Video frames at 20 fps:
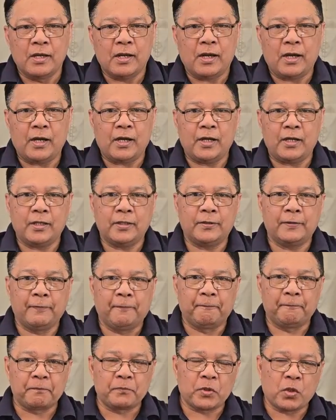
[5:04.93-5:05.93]
And
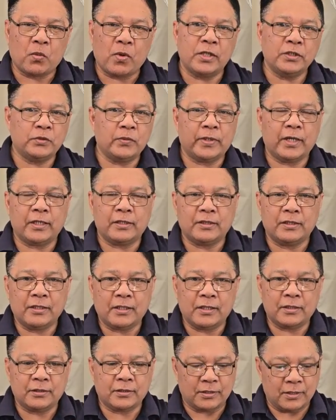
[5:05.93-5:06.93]
once we get
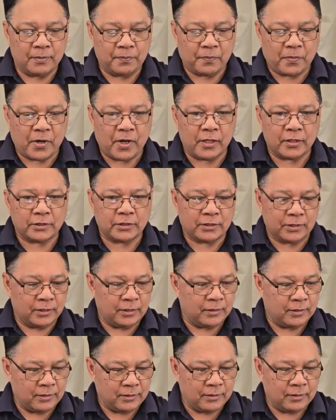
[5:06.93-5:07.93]
that parts,
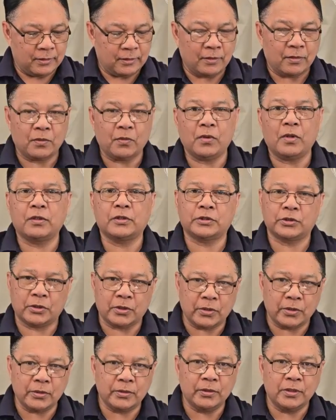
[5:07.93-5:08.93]
we'll show
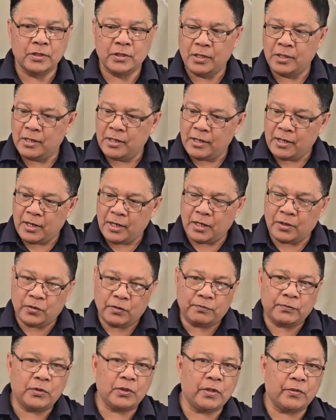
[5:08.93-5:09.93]
you, and we
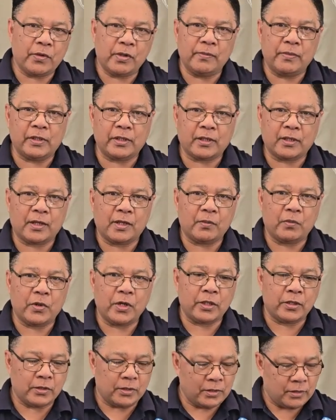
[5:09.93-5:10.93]
fully rebuild the
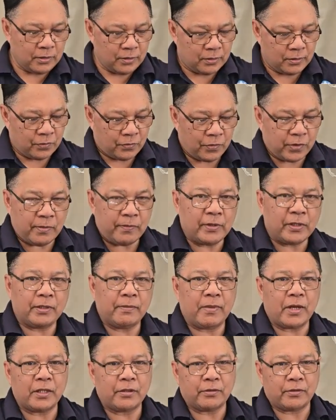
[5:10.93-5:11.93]
carburetor, rebuild the
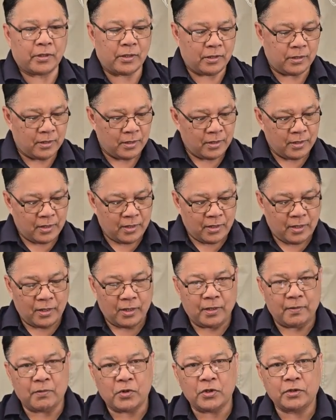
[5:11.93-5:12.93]
battery,
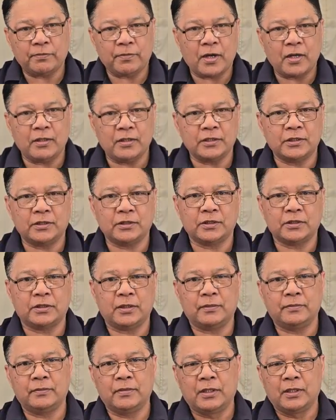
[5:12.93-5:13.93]
and modify this
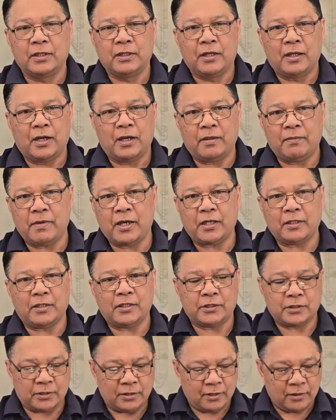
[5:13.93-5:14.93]
system and make
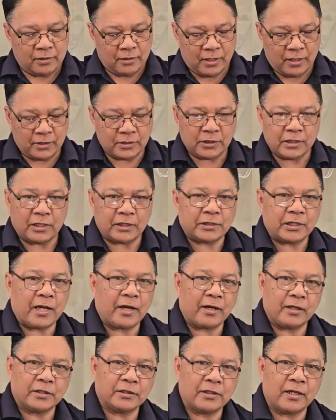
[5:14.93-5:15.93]
these things as
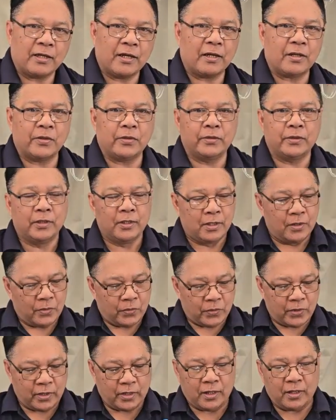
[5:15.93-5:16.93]
like a standalone
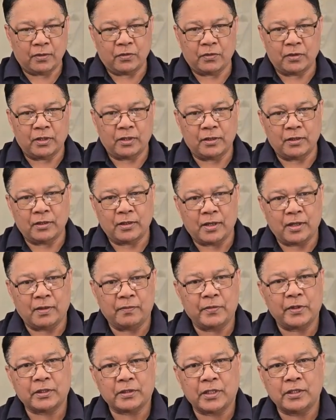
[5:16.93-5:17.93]
working
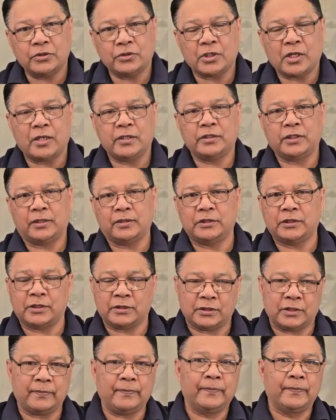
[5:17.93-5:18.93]
and built-in charging
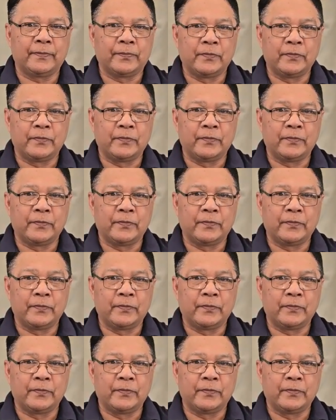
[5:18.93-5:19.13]
system.